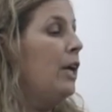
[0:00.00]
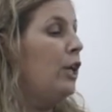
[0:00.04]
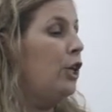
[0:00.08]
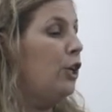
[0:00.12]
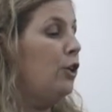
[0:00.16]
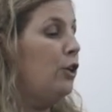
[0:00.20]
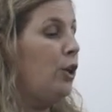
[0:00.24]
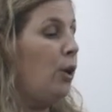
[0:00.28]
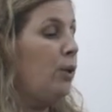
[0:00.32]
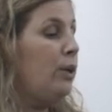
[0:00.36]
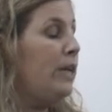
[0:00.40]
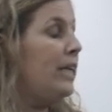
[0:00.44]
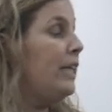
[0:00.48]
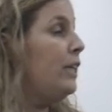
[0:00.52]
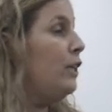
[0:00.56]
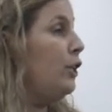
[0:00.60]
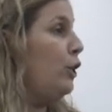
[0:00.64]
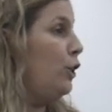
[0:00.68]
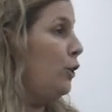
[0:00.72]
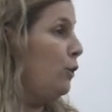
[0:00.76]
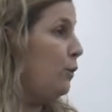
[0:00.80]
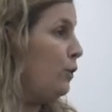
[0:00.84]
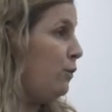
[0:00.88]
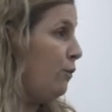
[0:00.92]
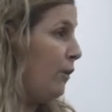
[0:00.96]
You don't need to
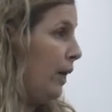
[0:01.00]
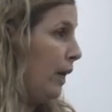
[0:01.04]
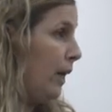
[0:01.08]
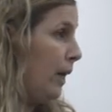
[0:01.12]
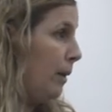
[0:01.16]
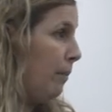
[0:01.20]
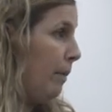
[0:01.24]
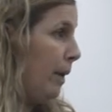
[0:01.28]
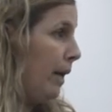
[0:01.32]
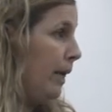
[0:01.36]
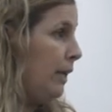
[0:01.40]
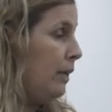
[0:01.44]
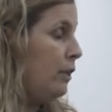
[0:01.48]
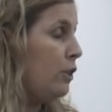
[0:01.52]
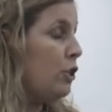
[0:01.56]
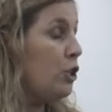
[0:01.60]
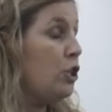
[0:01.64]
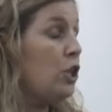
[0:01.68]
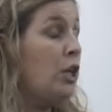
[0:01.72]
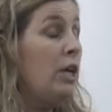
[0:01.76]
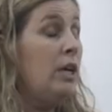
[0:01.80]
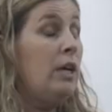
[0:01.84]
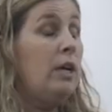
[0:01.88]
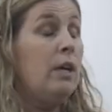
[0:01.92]
use very much.